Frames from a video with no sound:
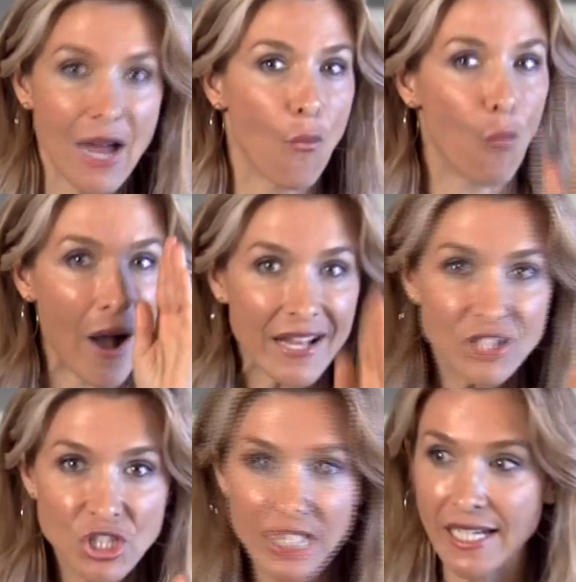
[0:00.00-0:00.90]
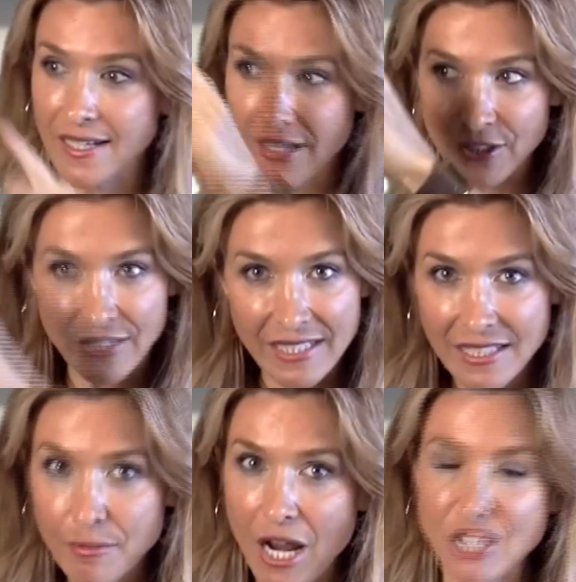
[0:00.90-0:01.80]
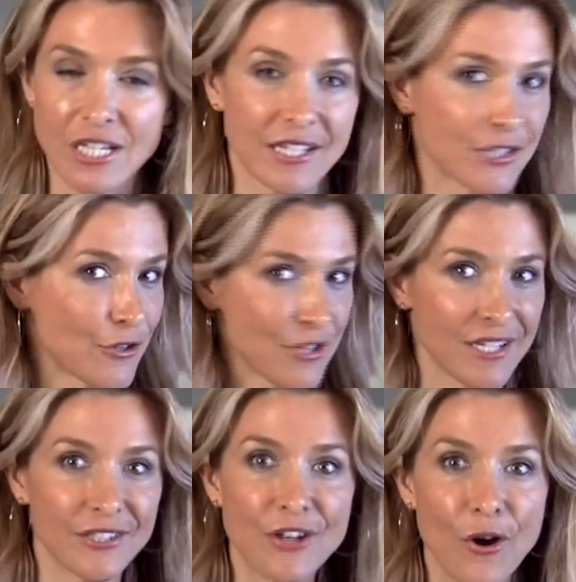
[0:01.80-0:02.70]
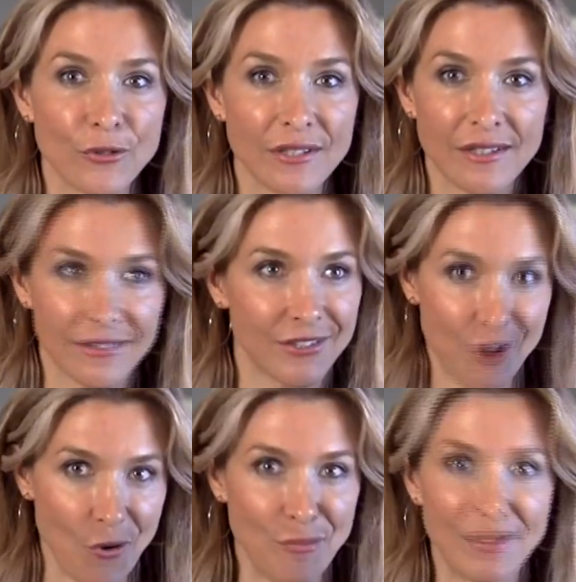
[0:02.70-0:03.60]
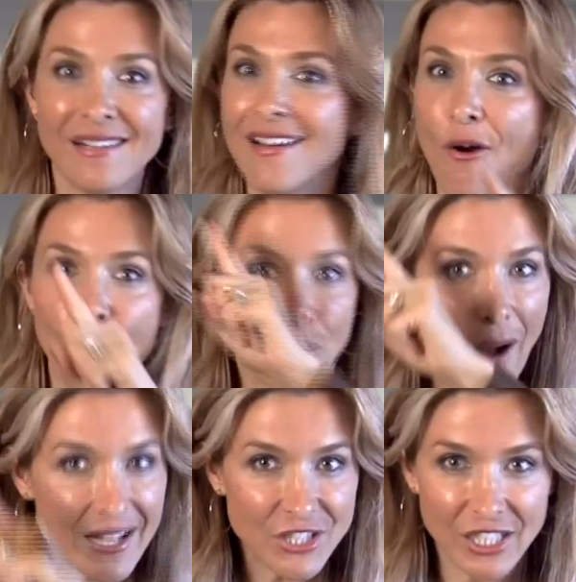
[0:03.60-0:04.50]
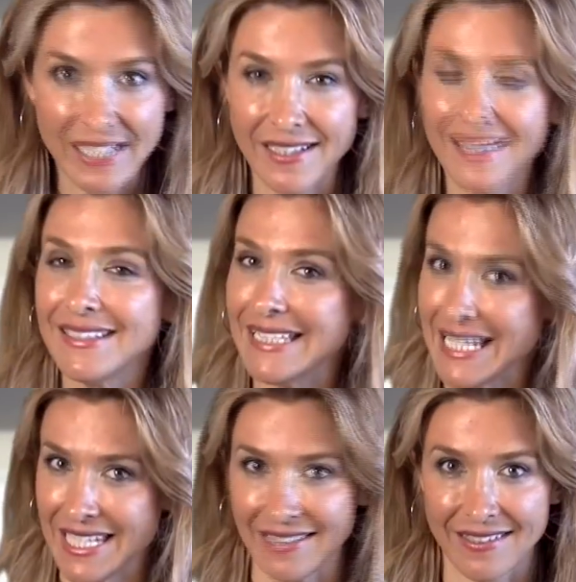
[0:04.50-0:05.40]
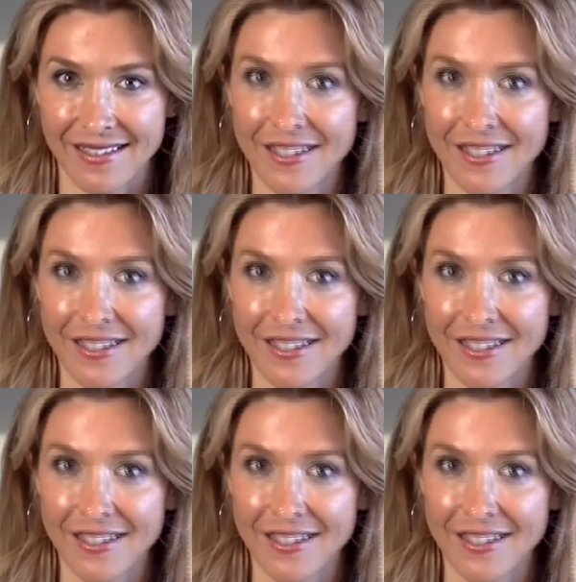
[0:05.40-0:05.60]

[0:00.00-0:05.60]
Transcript: One chicken, teeth brushing is crossing the rope. One chicken, that's it.